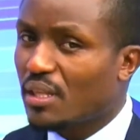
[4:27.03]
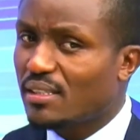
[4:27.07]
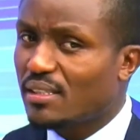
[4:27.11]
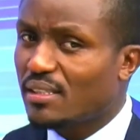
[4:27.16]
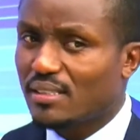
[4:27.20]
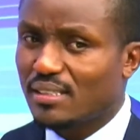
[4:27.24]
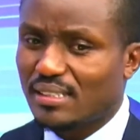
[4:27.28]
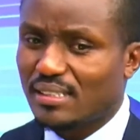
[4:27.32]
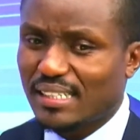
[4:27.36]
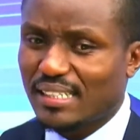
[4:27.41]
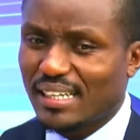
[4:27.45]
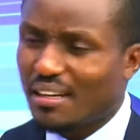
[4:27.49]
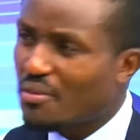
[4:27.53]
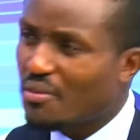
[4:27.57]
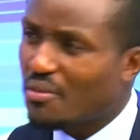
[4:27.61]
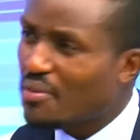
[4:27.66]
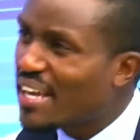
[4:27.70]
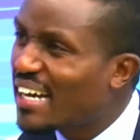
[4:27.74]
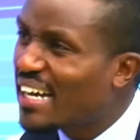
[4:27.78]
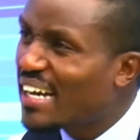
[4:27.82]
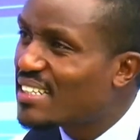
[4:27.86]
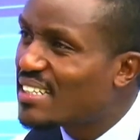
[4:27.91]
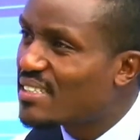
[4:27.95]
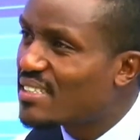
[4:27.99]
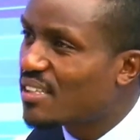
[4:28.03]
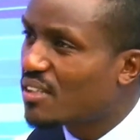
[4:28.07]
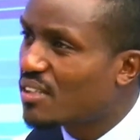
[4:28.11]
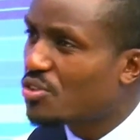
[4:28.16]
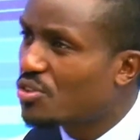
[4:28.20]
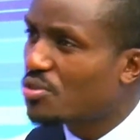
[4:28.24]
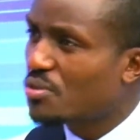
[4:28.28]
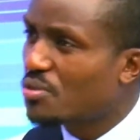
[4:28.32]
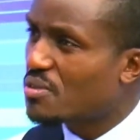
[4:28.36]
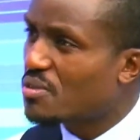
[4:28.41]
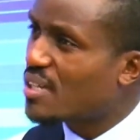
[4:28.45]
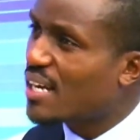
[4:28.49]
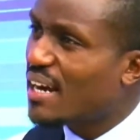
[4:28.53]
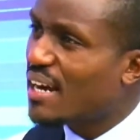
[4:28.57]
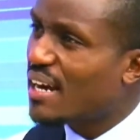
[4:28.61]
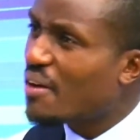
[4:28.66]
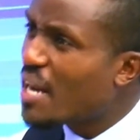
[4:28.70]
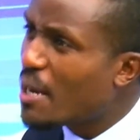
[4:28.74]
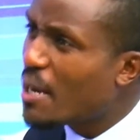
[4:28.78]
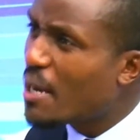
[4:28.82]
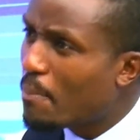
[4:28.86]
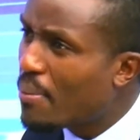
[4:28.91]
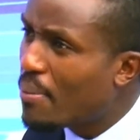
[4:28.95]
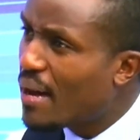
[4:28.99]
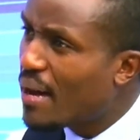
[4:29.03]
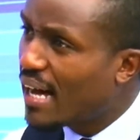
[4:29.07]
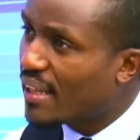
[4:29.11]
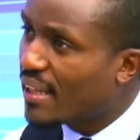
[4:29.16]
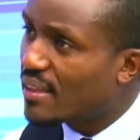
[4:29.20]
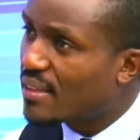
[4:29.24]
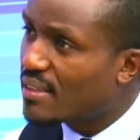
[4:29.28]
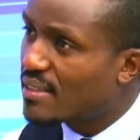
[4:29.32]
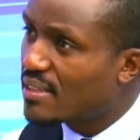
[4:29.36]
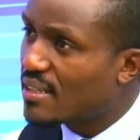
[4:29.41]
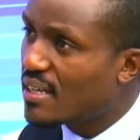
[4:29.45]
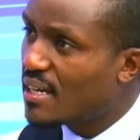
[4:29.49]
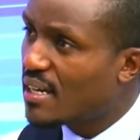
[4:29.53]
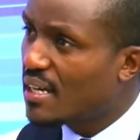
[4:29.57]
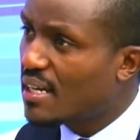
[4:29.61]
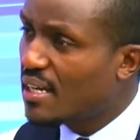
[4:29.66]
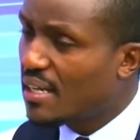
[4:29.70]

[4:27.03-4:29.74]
these career decisions, career paths,